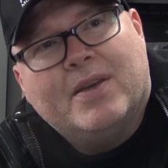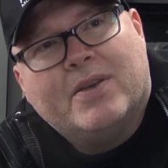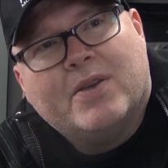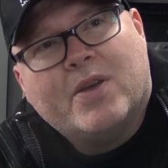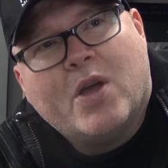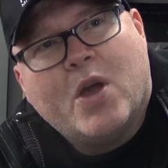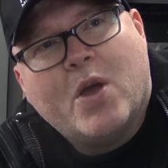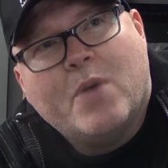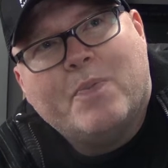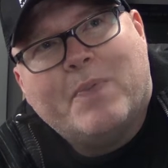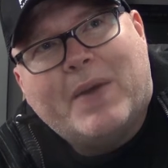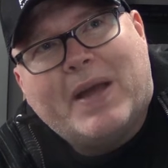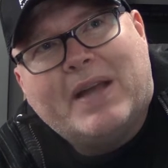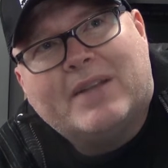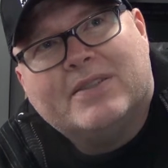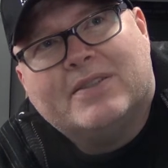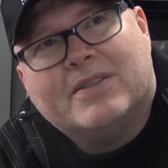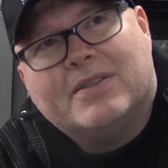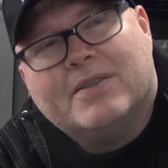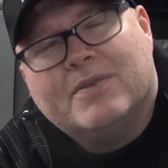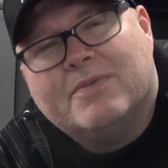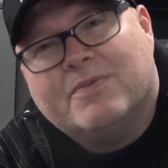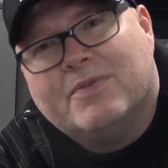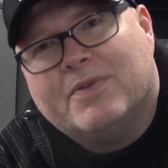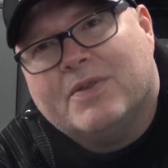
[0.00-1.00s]
go back
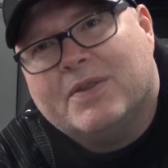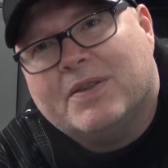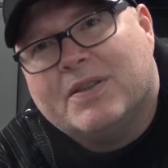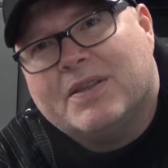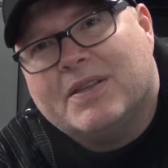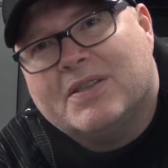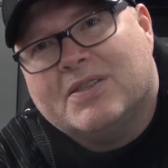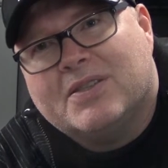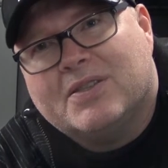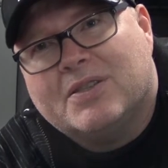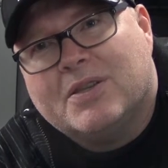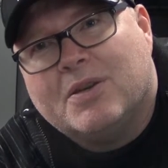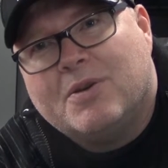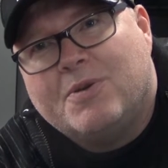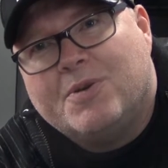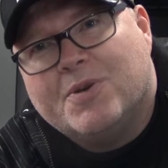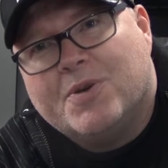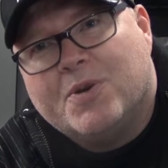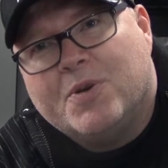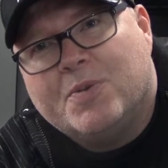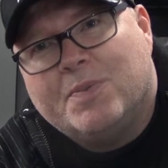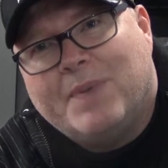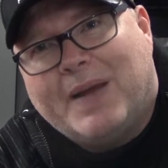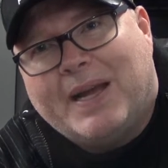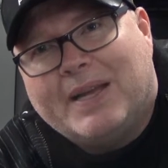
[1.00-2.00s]
to
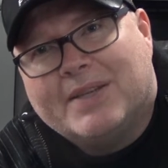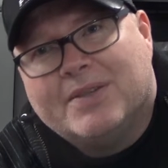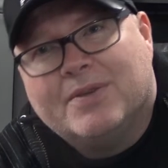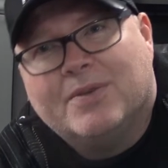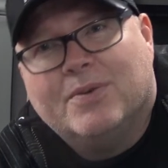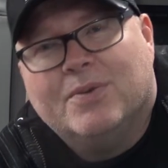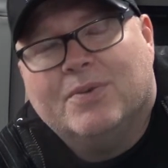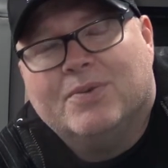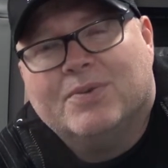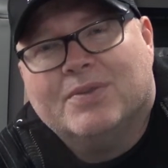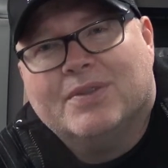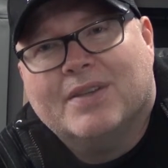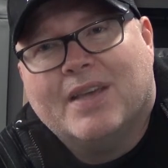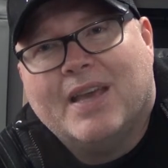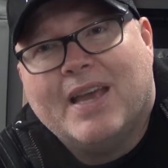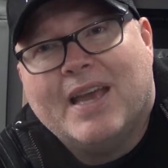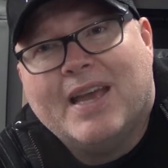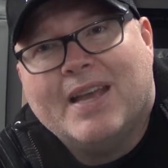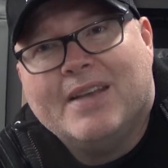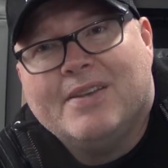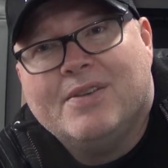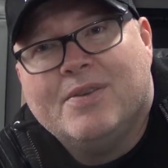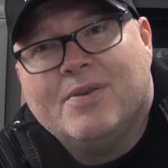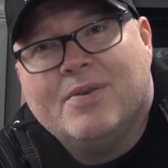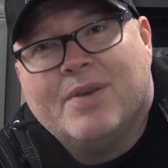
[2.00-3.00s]
historical battles,
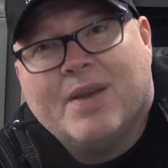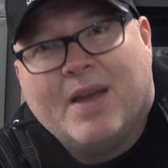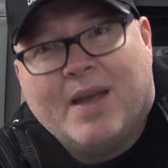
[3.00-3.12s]
and